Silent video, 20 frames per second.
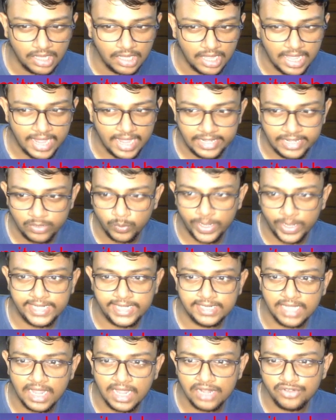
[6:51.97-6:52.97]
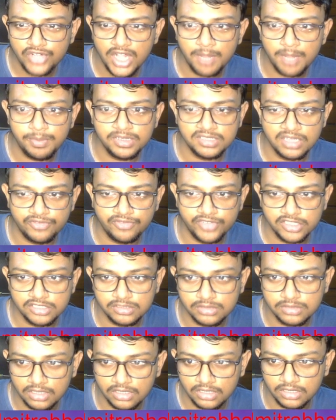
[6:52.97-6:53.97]
And white can't really preserve his
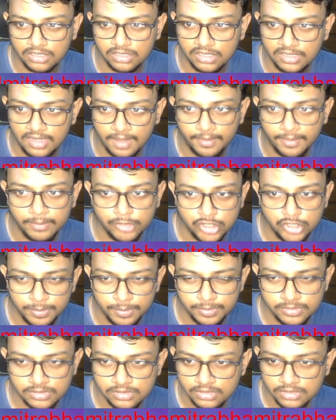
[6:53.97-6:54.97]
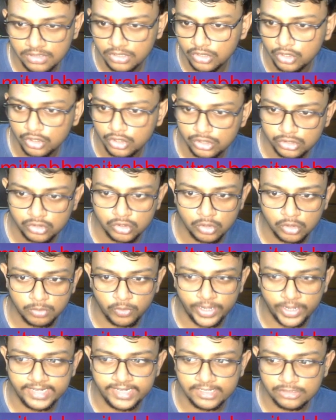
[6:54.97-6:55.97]
double bishops. So
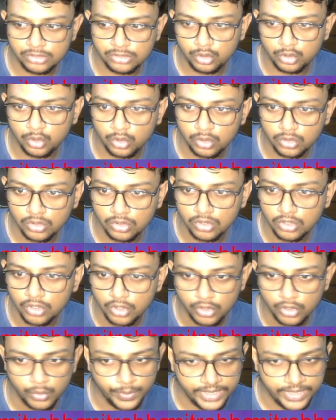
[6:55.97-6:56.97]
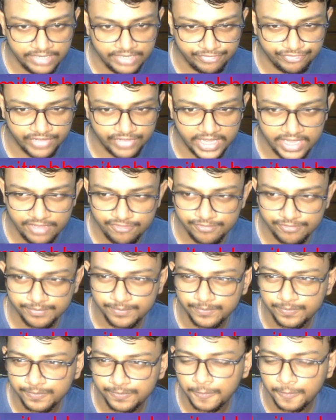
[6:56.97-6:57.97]
white has to go queen e5,
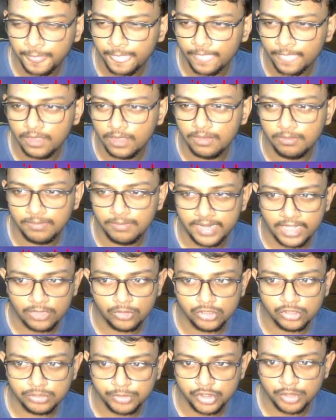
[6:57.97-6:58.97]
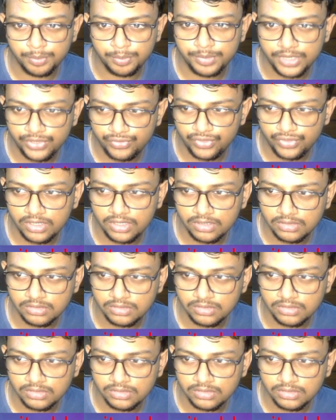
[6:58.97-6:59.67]
black goes bishop b3,